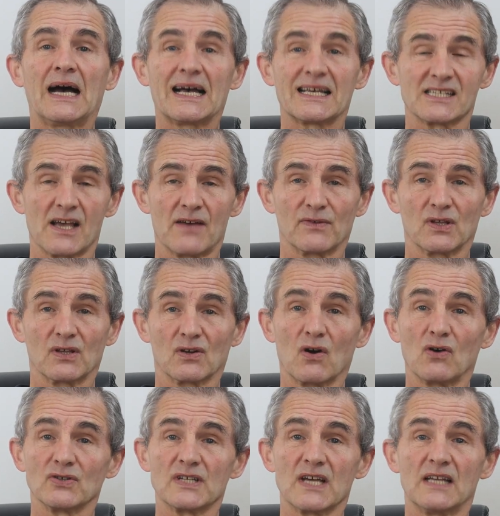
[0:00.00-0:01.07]
As ever, the
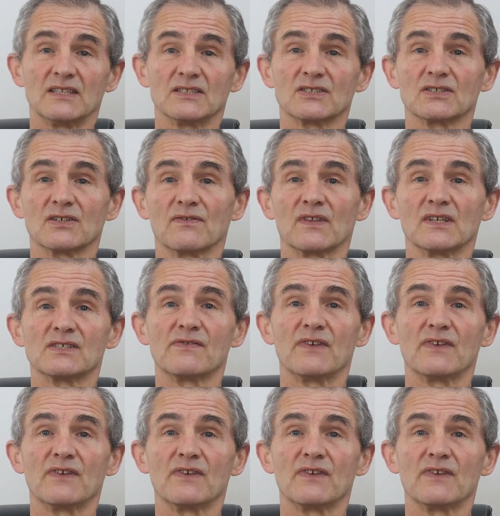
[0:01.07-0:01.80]
contents of this